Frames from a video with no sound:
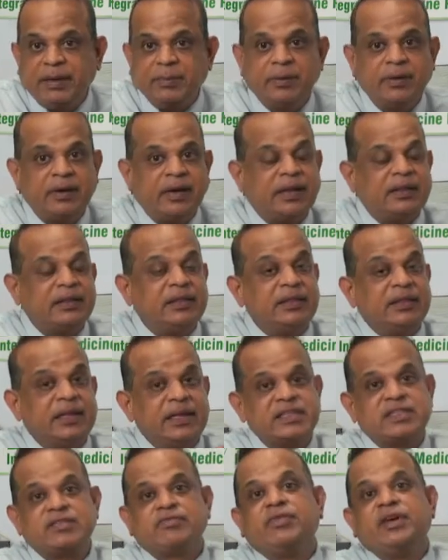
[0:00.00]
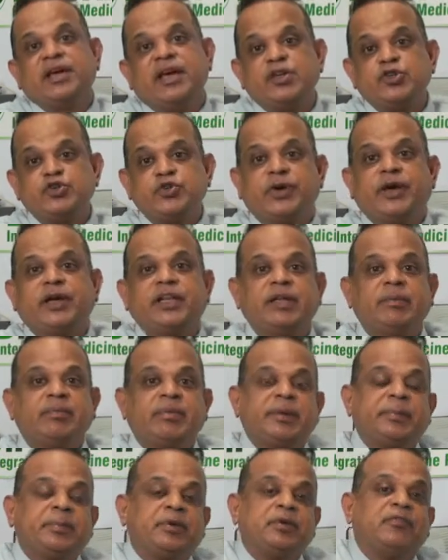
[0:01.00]
Unless we educate the people,
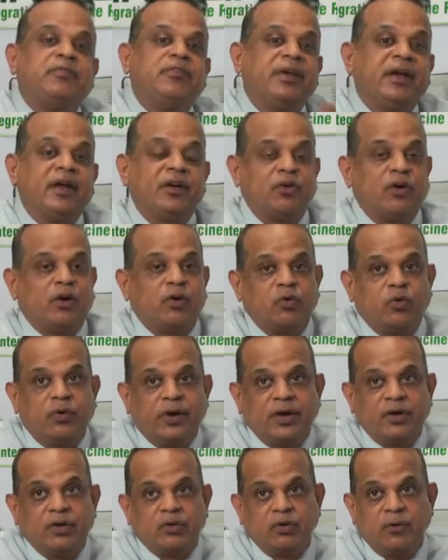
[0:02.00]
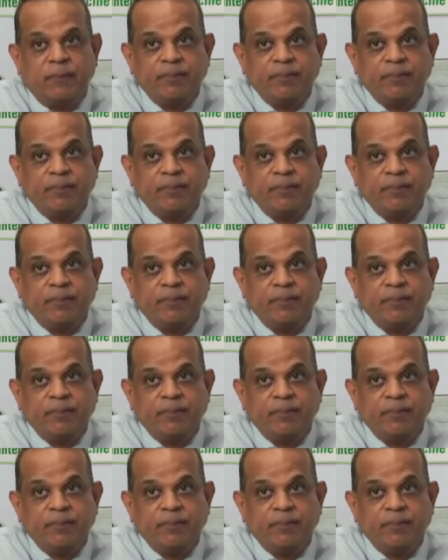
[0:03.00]
we are not going to